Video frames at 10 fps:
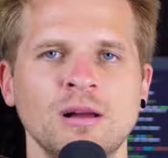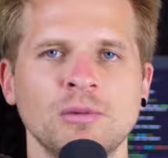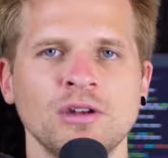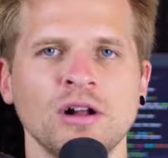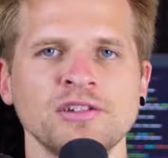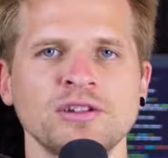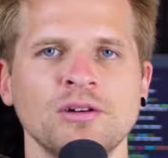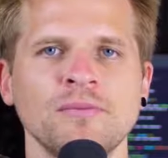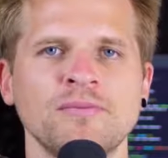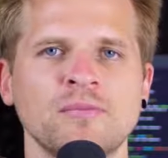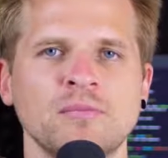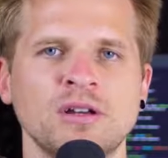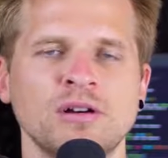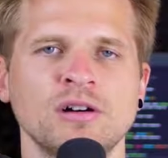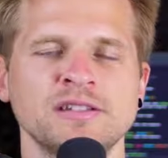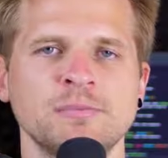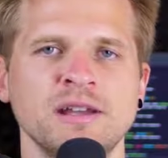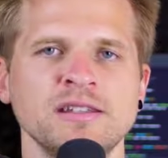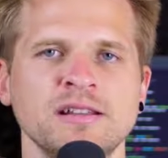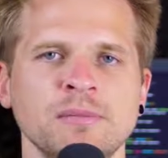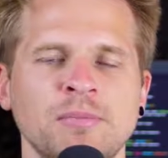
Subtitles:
but also because it basically